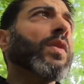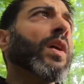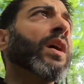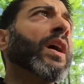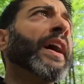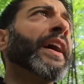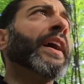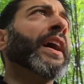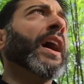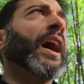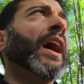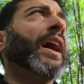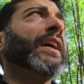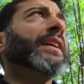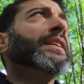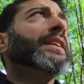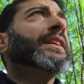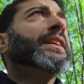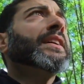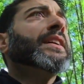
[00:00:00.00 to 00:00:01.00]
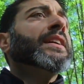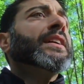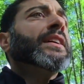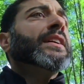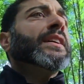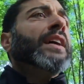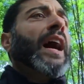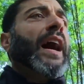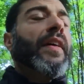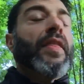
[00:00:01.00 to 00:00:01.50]
I
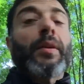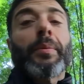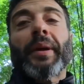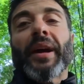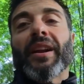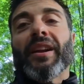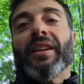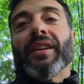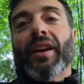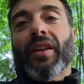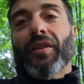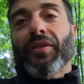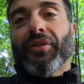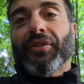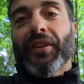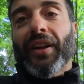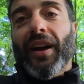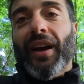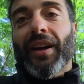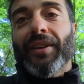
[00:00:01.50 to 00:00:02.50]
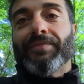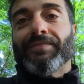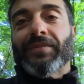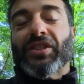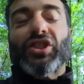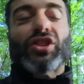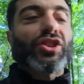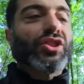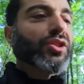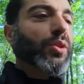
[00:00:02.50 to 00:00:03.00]
ended up getting another flat.
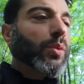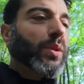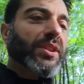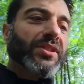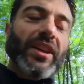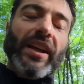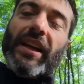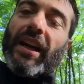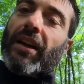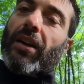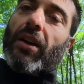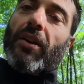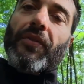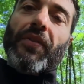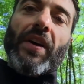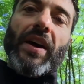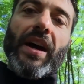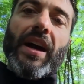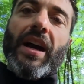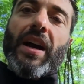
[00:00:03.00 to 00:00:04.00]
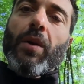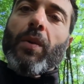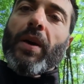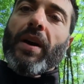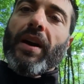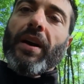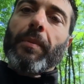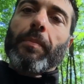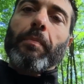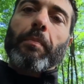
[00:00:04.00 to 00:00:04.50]
As soon as I got off the
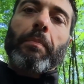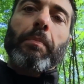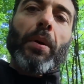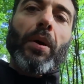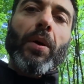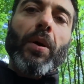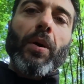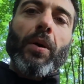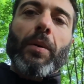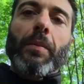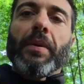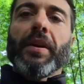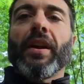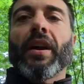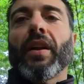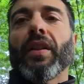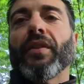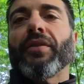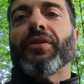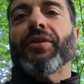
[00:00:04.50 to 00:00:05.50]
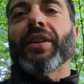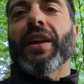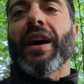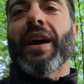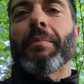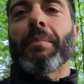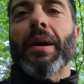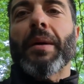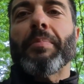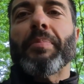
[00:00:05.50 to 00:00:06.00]
highway, boom, another
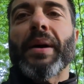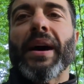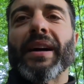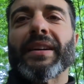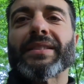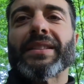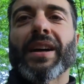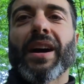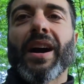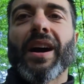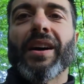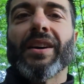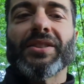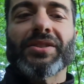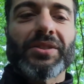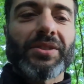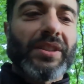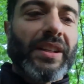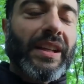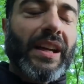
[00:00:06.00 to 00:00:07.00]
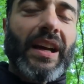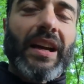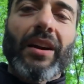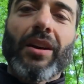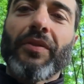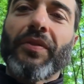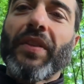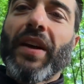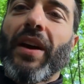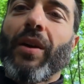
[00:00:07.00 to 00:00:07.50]
flat in my back tire. As soon as I got
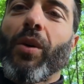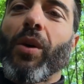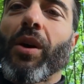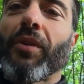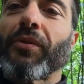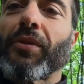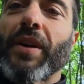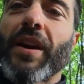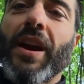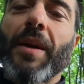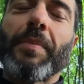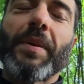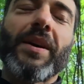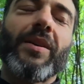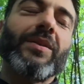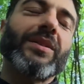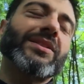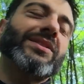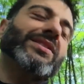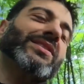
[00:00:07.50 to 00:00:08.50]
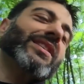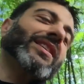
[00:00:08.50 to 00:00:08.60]
off that off ramp, I was